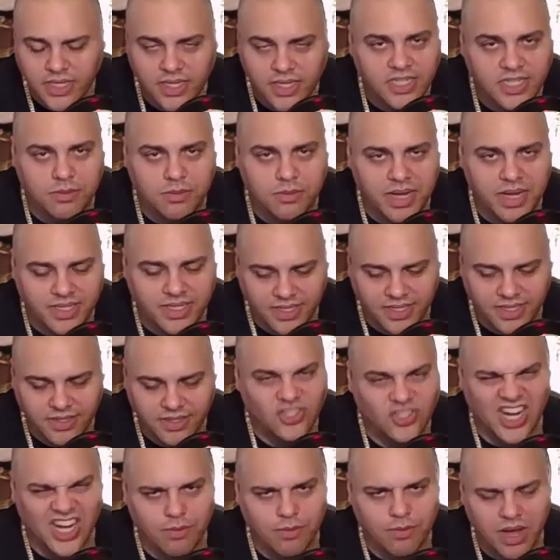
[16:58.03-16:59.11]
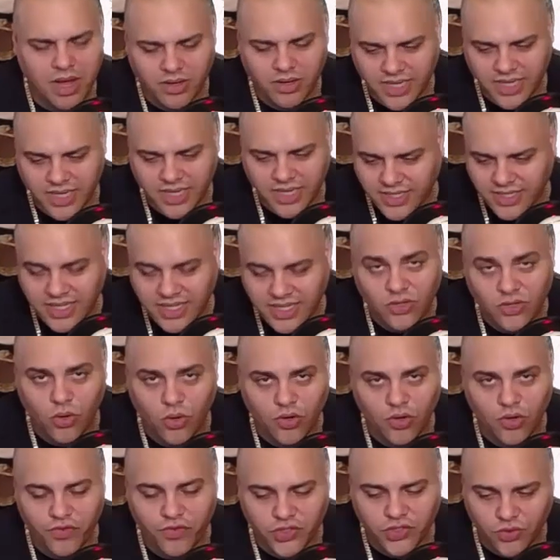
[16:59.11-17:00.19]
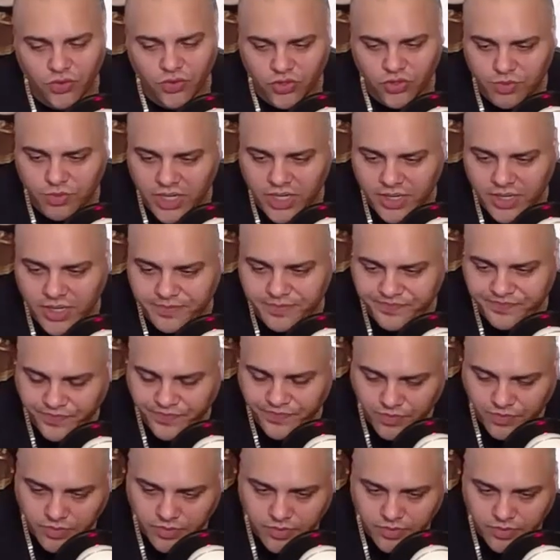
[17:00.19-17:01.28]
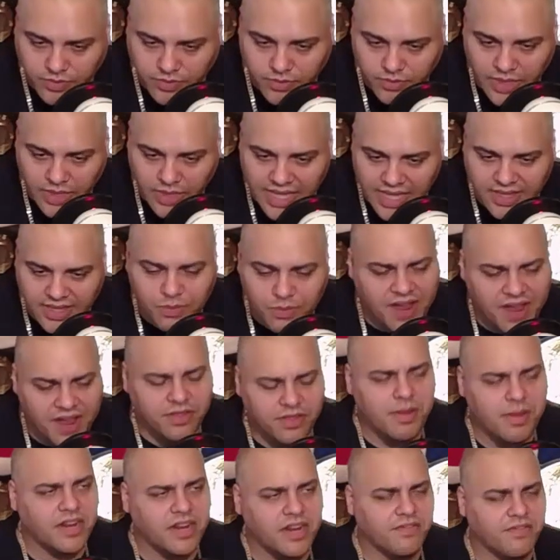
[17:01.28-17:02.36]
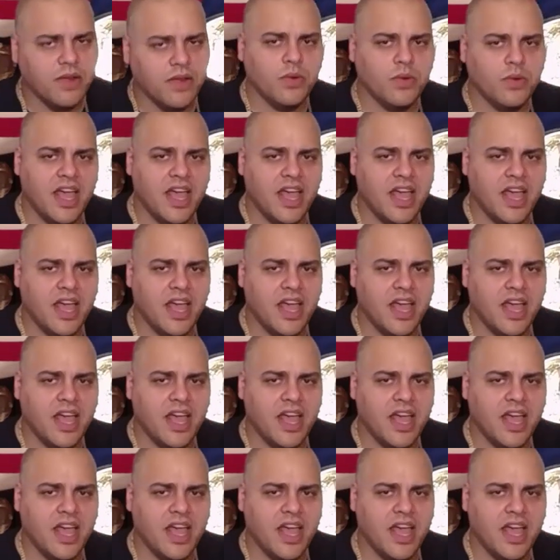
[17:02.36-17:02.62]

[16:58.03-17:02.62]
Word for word: He's amazing. Check him out, guys. He's all over social media. And then we have the main event.